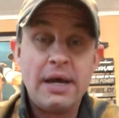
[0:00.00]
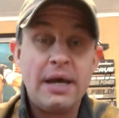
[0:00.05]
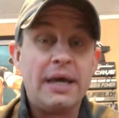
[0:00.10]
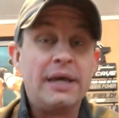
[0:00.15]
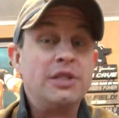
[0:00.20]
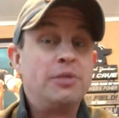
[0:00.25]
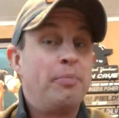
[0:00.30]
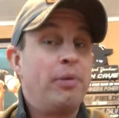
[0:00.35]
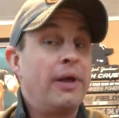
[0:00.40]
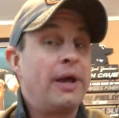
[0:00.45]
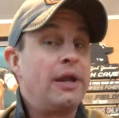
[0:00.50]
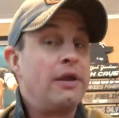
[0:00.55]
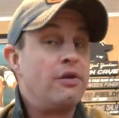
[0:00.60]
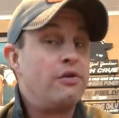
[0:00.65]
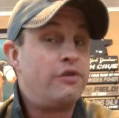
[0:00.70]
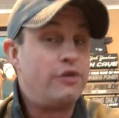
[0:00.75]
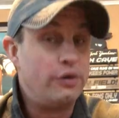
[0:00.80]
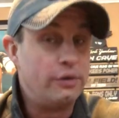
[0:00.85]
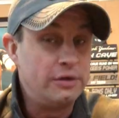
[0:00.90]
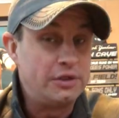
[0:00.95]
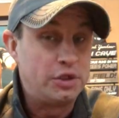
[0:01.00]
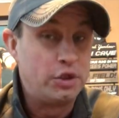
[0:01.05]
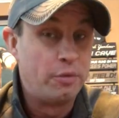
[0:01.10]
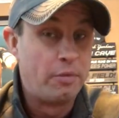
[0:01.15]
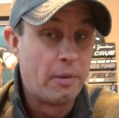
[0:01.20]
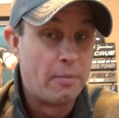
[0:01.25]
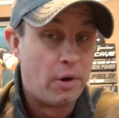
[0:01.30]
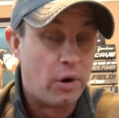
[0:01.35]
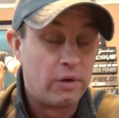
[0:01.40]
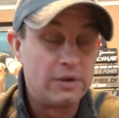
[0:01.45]
He's played in two
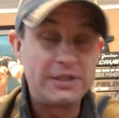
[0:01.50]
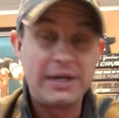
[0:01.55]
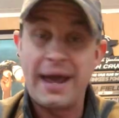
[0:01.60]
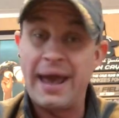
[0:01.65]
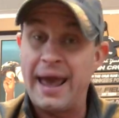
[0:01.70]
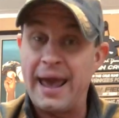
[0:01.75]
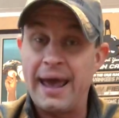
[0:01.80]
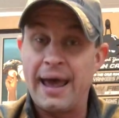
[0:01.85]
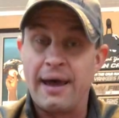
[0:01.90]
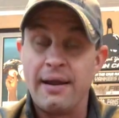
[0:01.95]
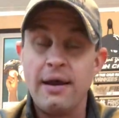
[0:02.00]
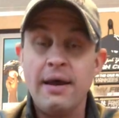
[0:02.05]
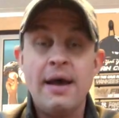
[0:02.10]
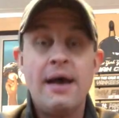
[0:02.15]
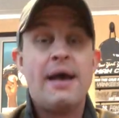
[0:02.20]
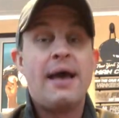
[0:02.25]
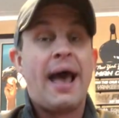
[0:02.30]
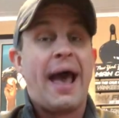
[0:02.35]
Super Bowls. And